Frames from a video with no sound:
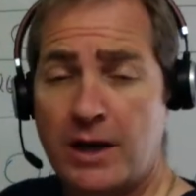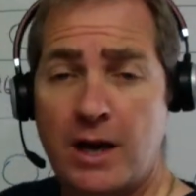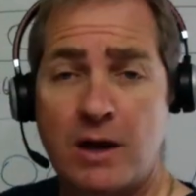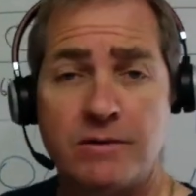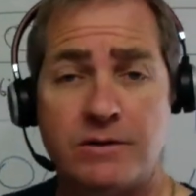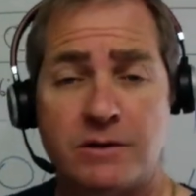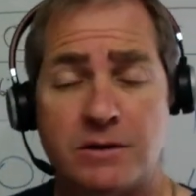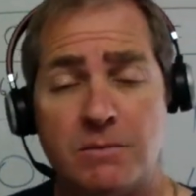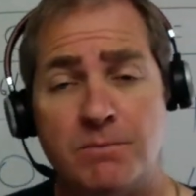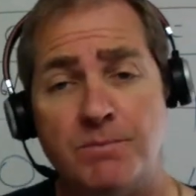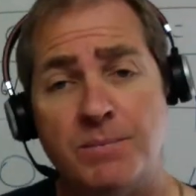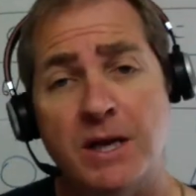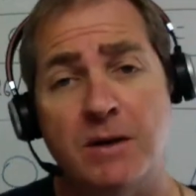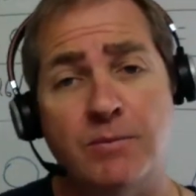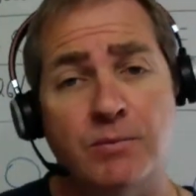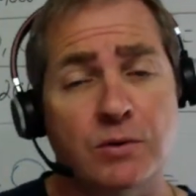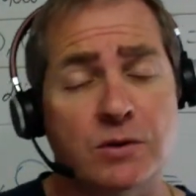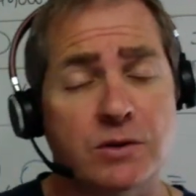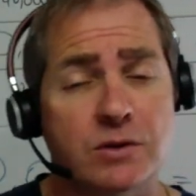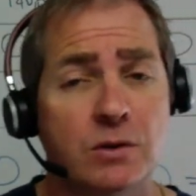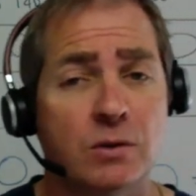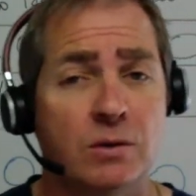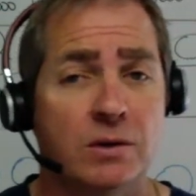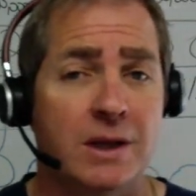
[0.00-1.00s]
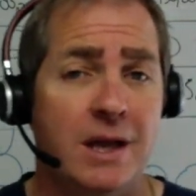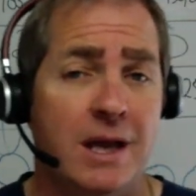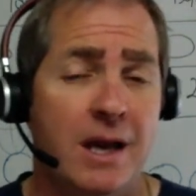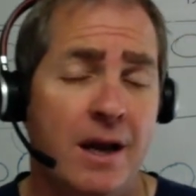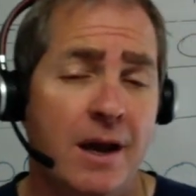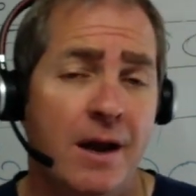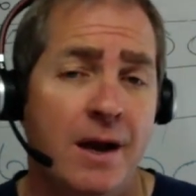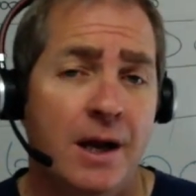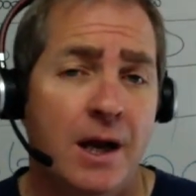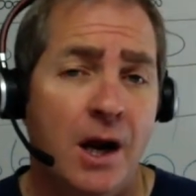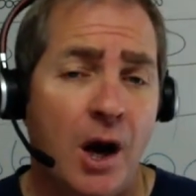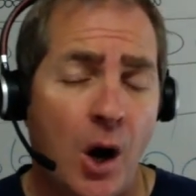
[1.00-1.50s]
I know some people took
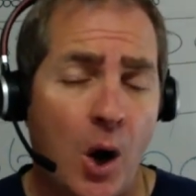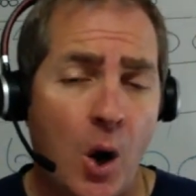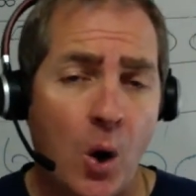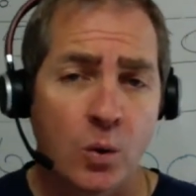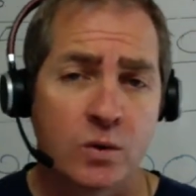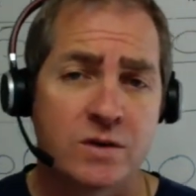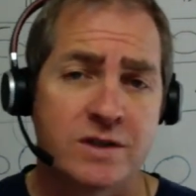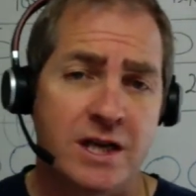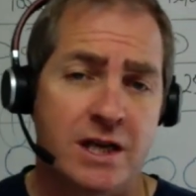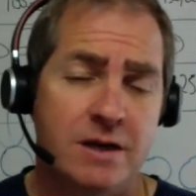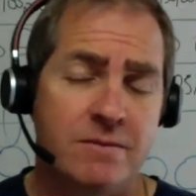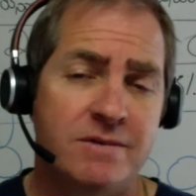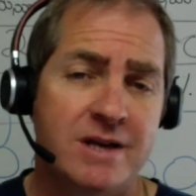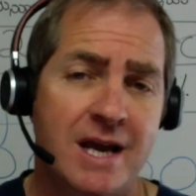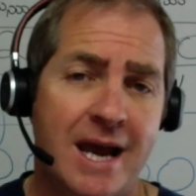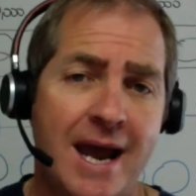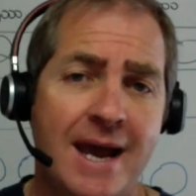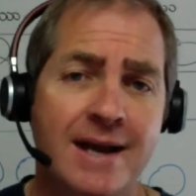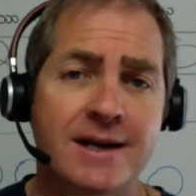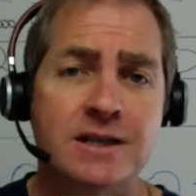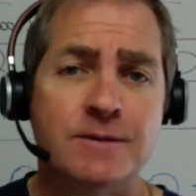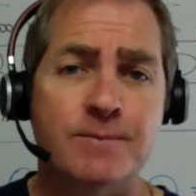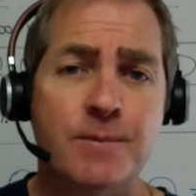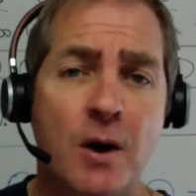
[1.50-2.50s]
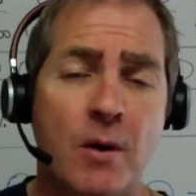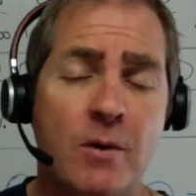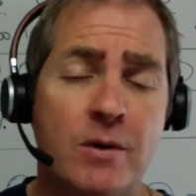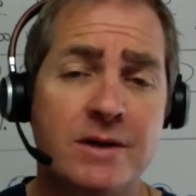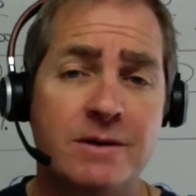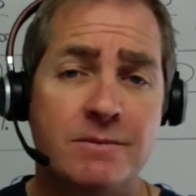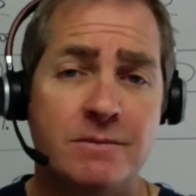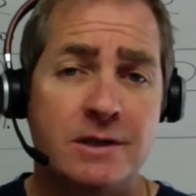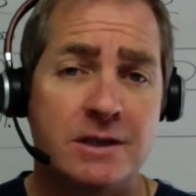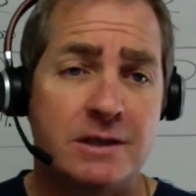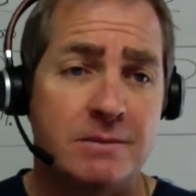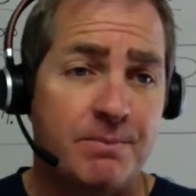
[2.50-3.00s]
their whole team to Expo
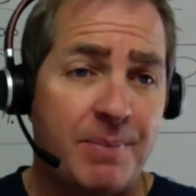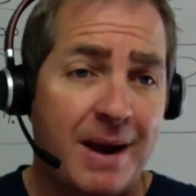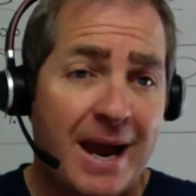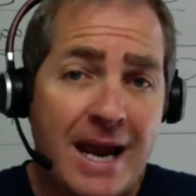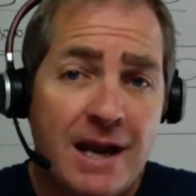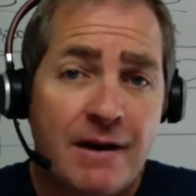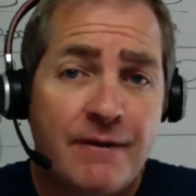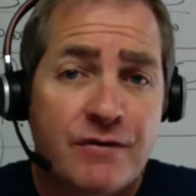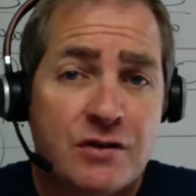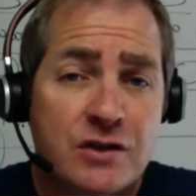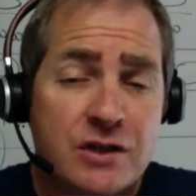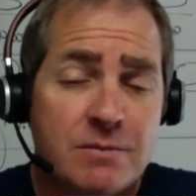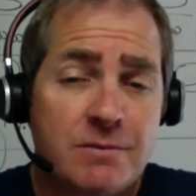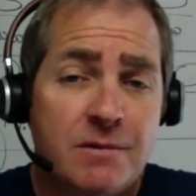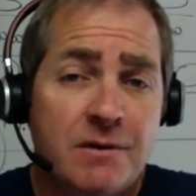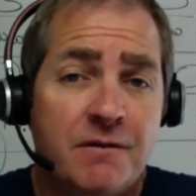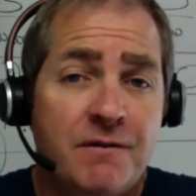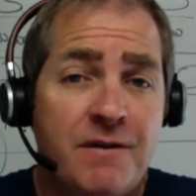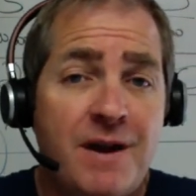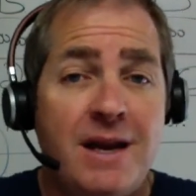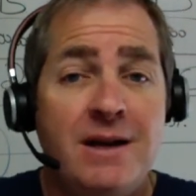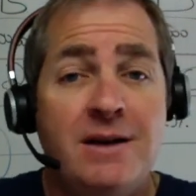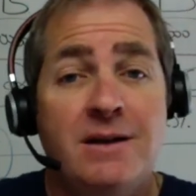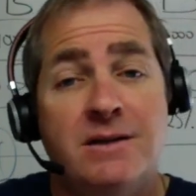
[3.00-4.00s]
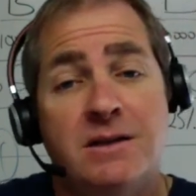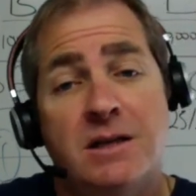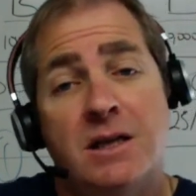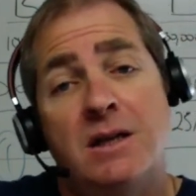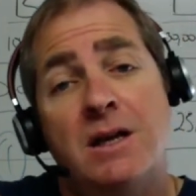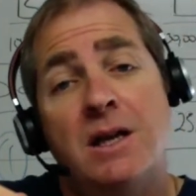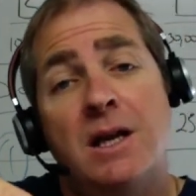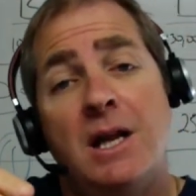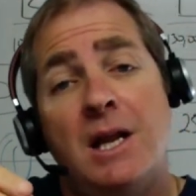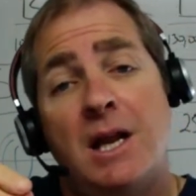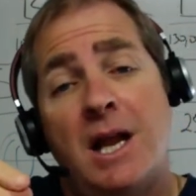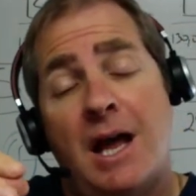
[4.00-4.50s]
and paid for some events,
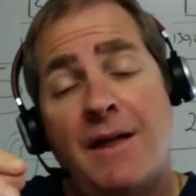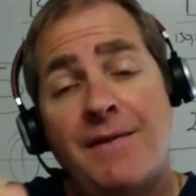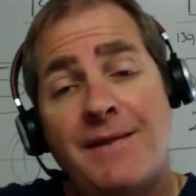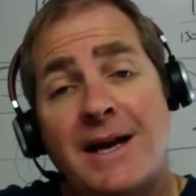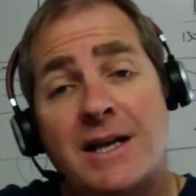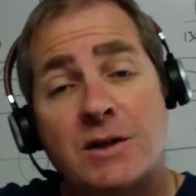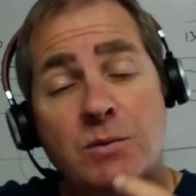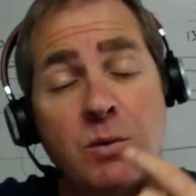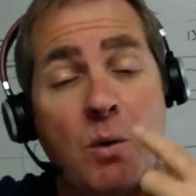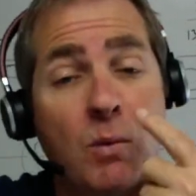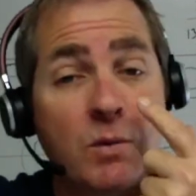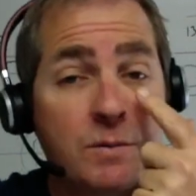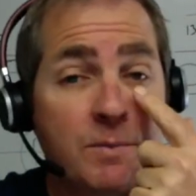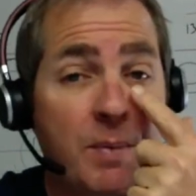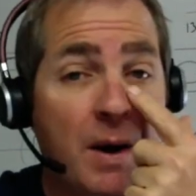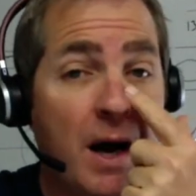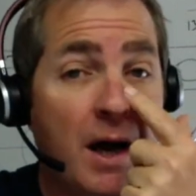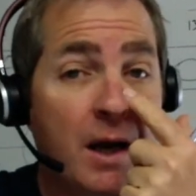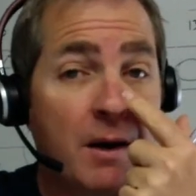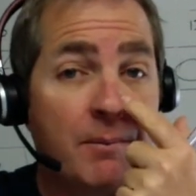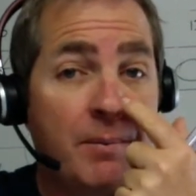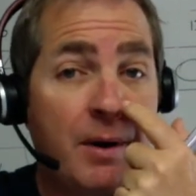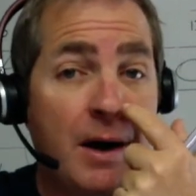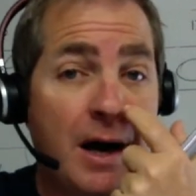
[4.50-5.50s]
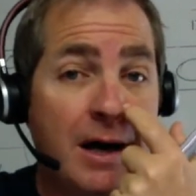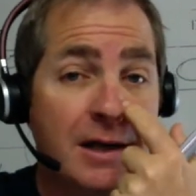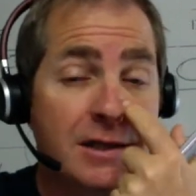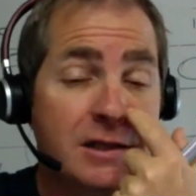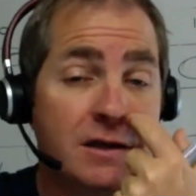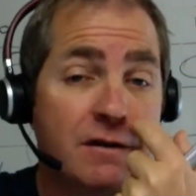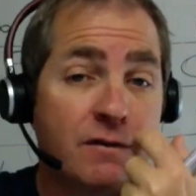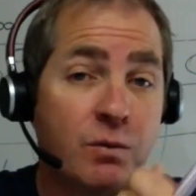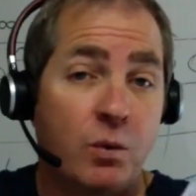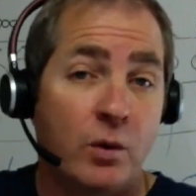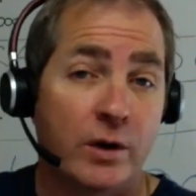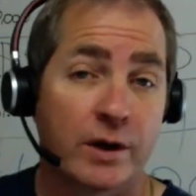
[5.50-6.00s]
and that's what was part and
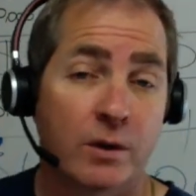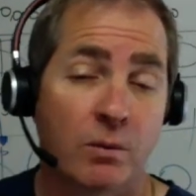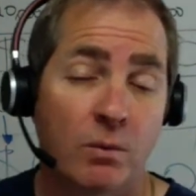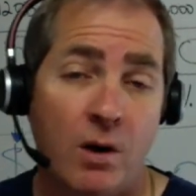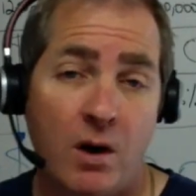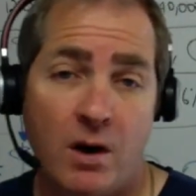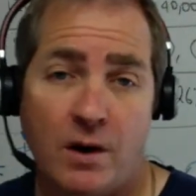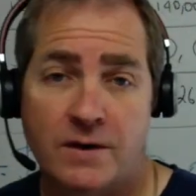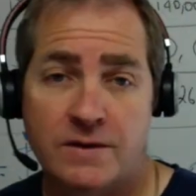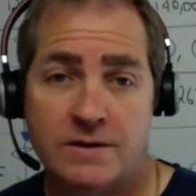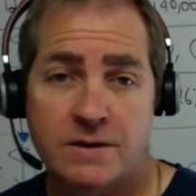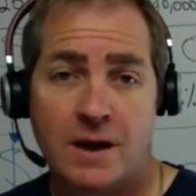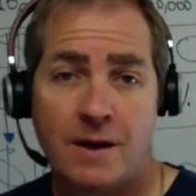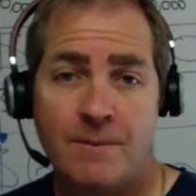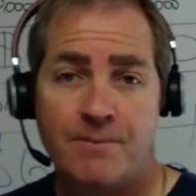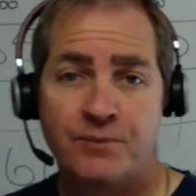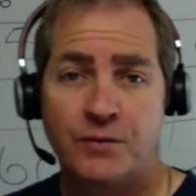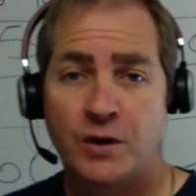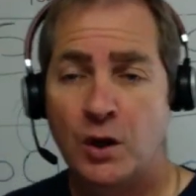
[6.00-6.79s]
parcel of what it was.